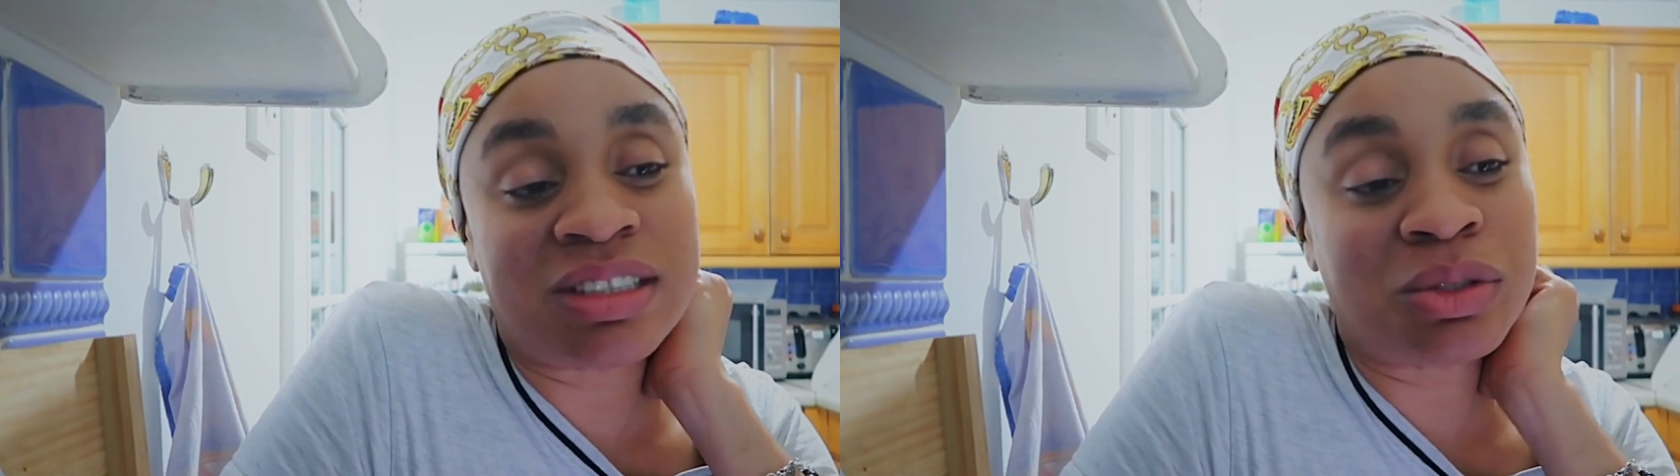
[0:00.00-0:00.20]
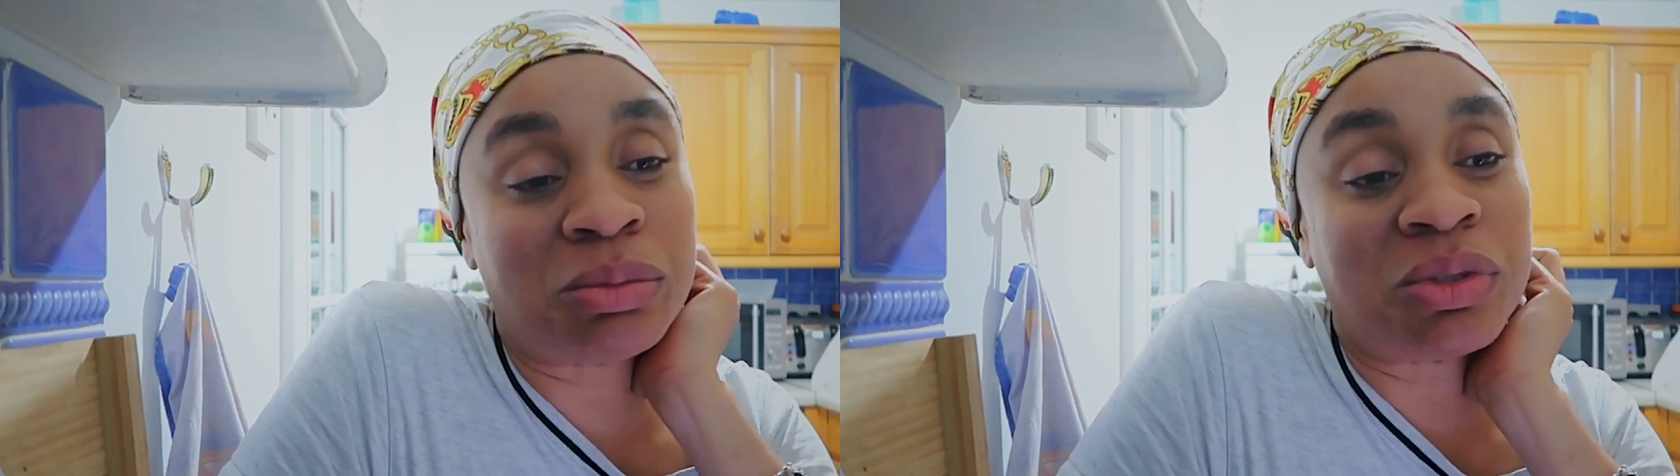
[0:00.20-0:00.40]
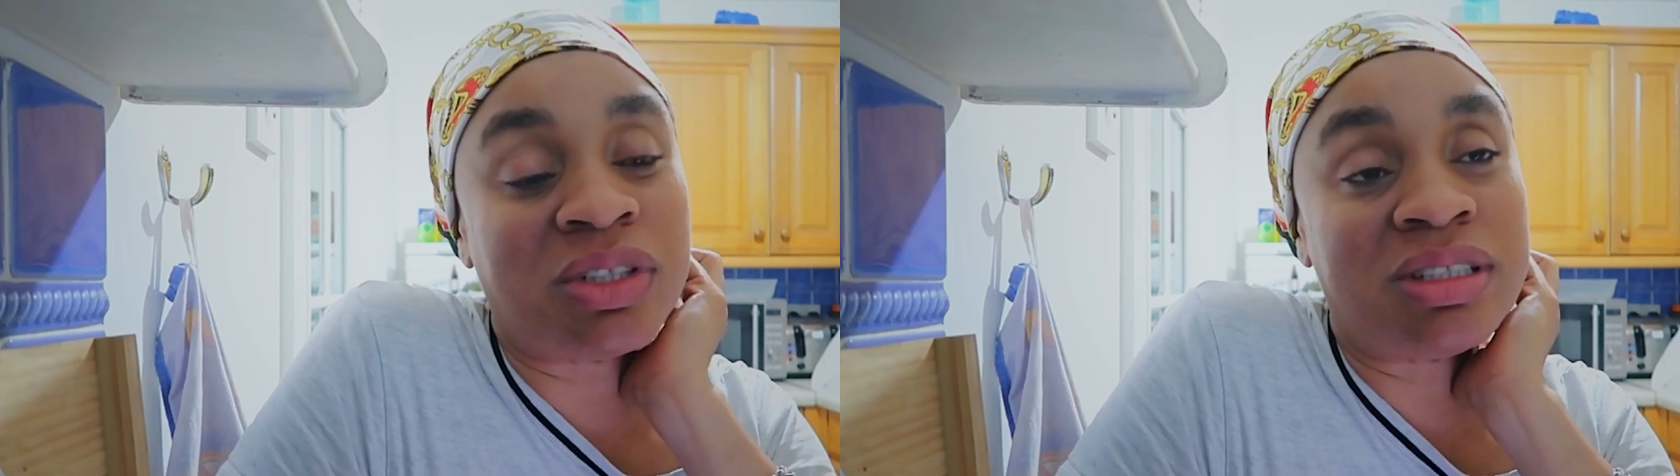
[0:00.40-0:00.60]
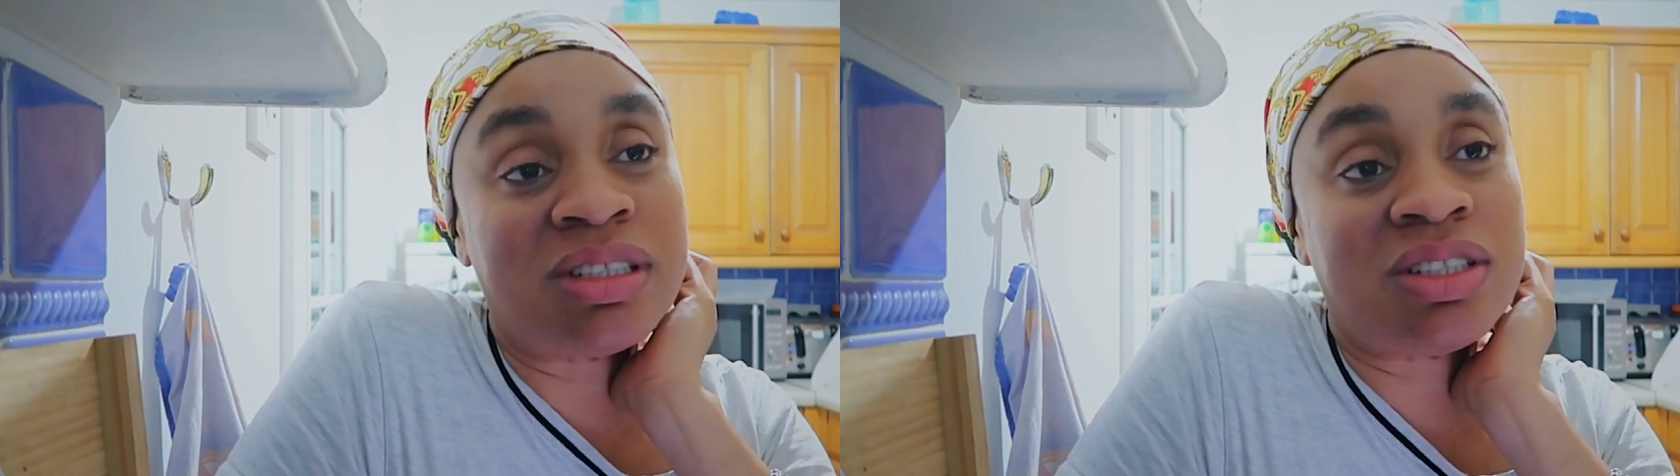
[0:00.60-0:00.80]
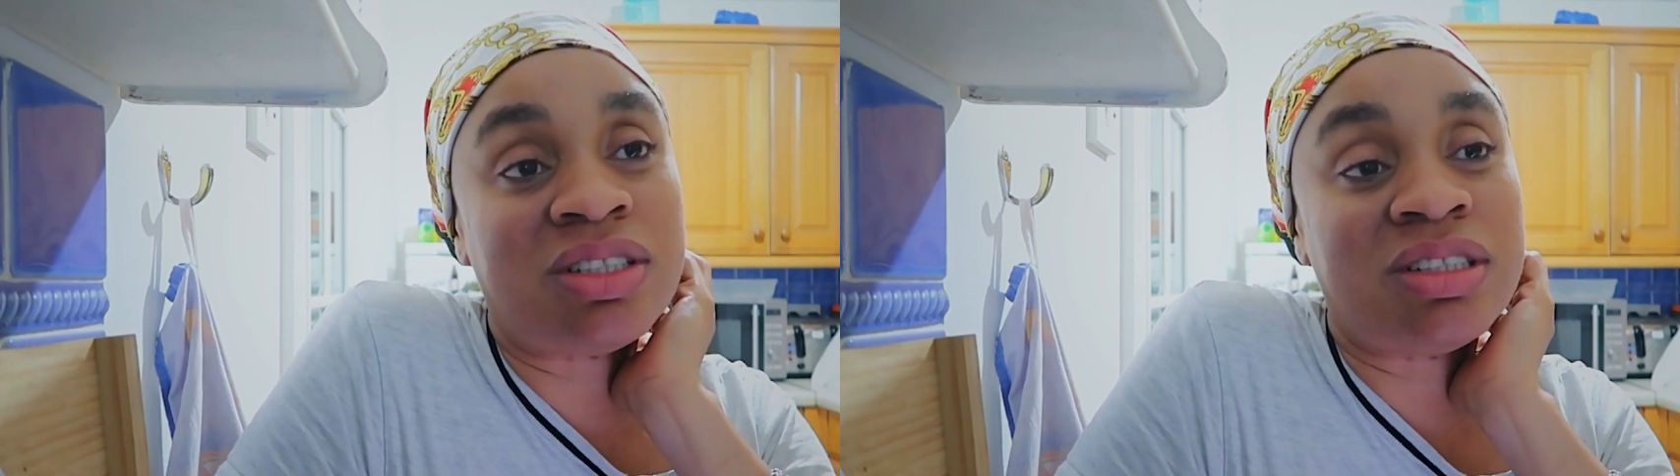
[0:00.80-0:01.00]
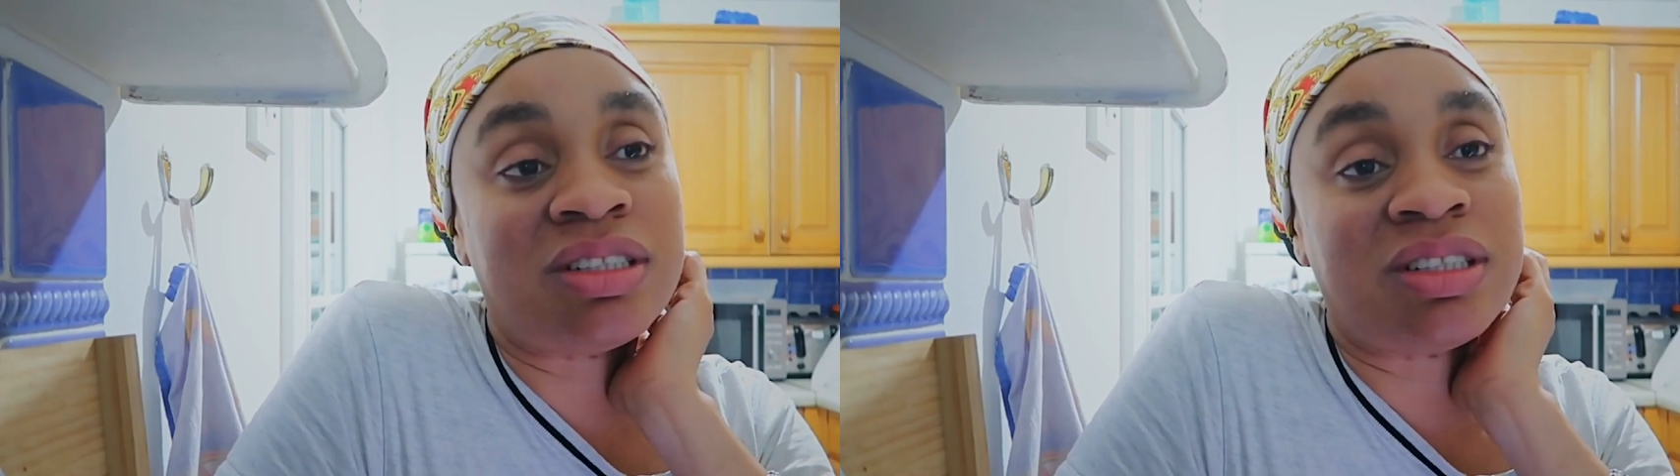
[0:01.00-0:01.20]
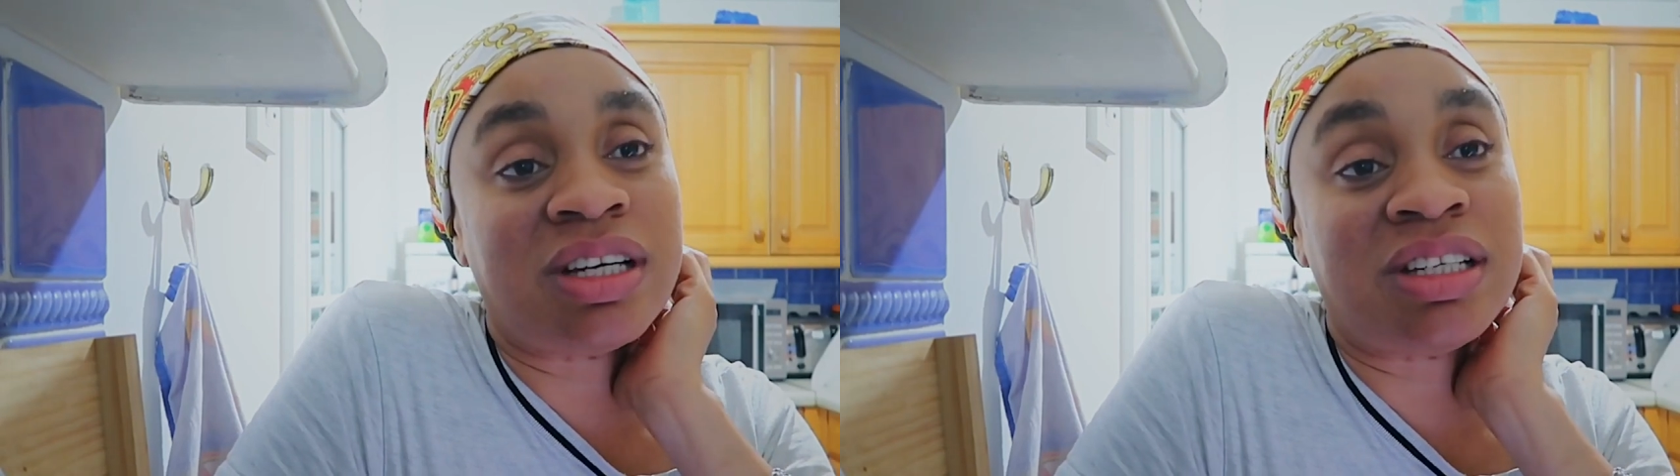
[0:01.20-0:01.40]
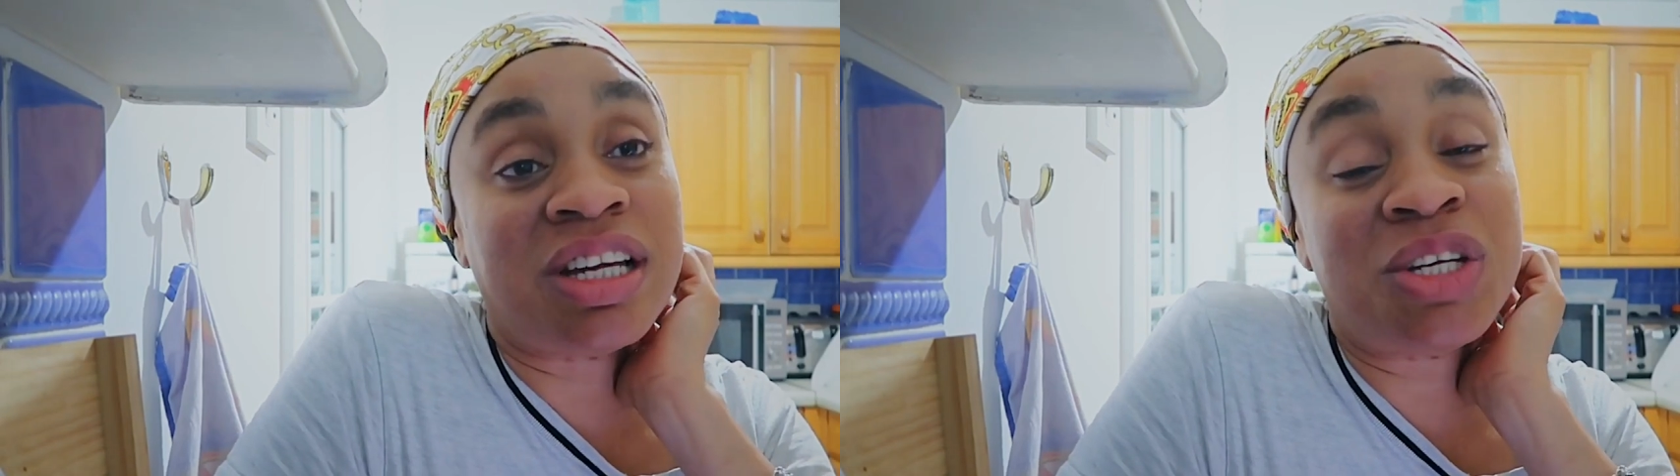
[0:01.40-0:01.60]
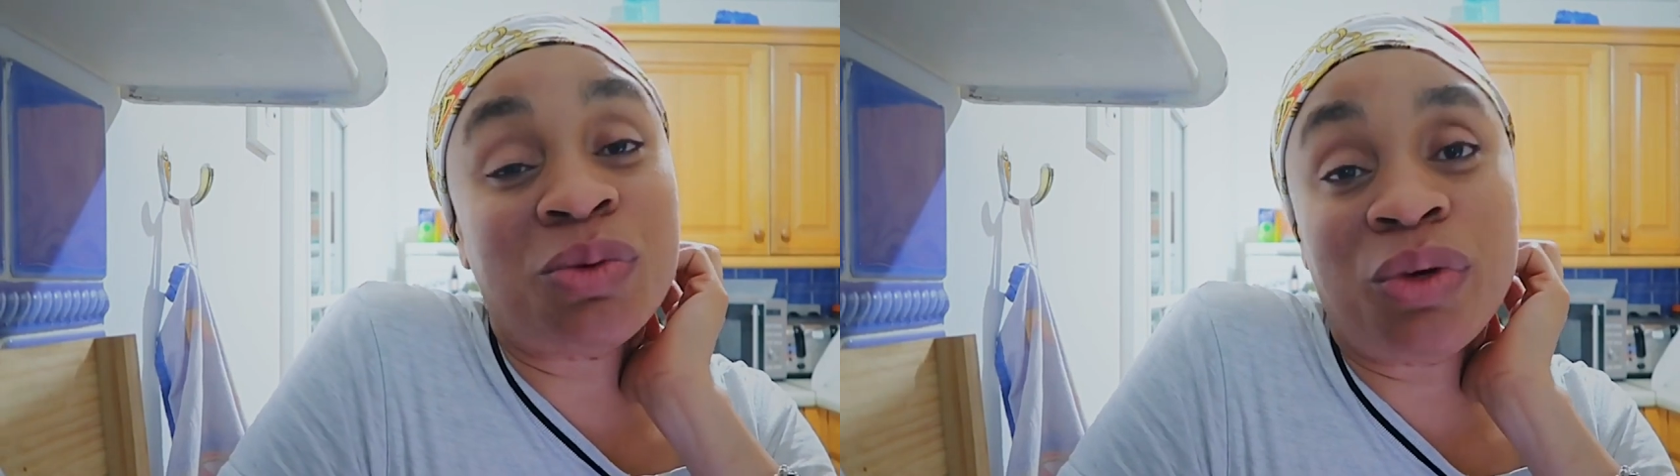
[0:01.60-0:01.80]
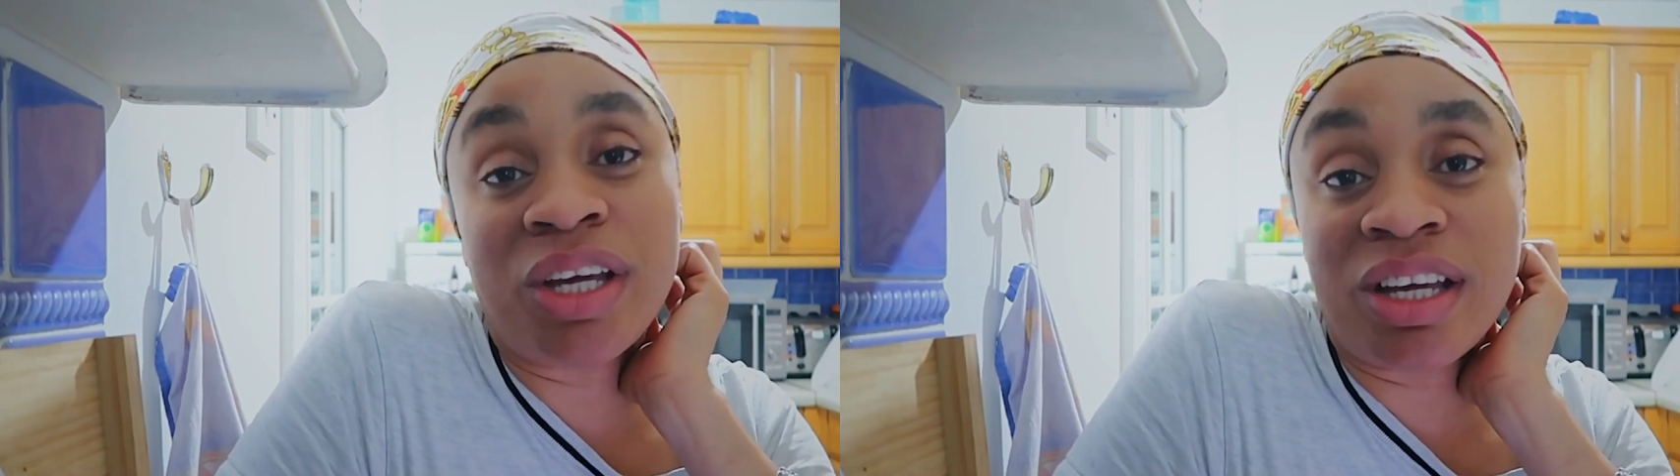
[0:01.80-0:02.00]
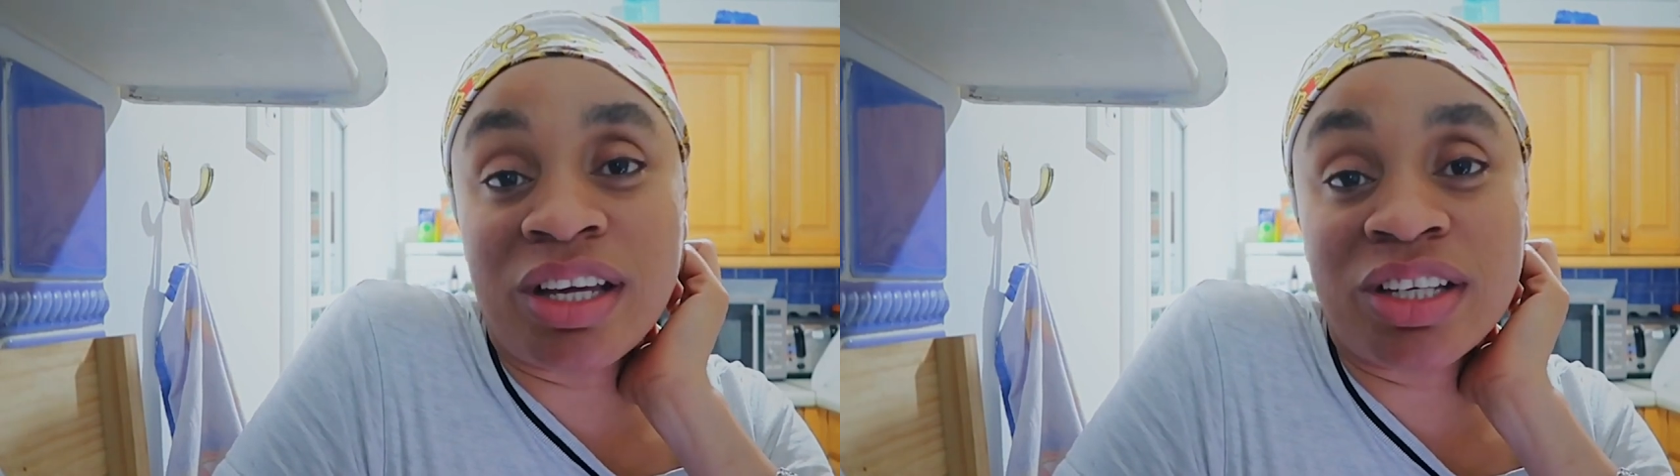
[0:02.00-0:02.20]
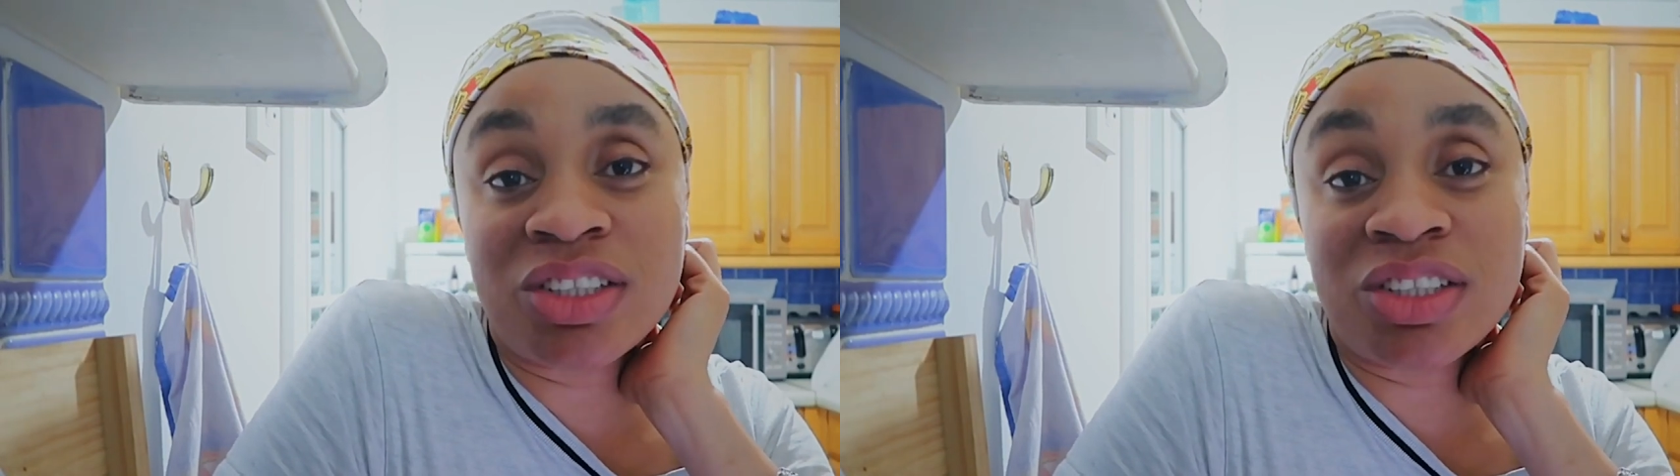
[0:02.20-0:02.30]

At some point she said anyway